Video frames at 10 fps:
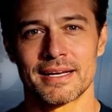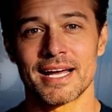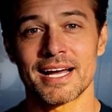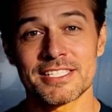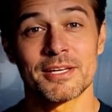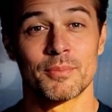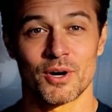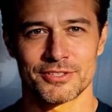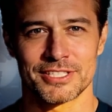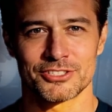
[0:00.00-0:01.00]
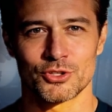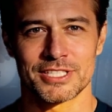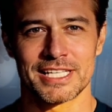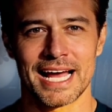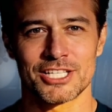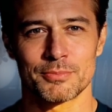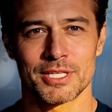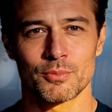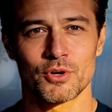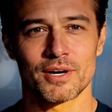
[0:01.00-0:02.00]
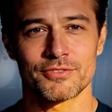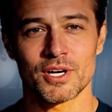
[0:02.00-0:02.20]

That's the part that's going to catch people off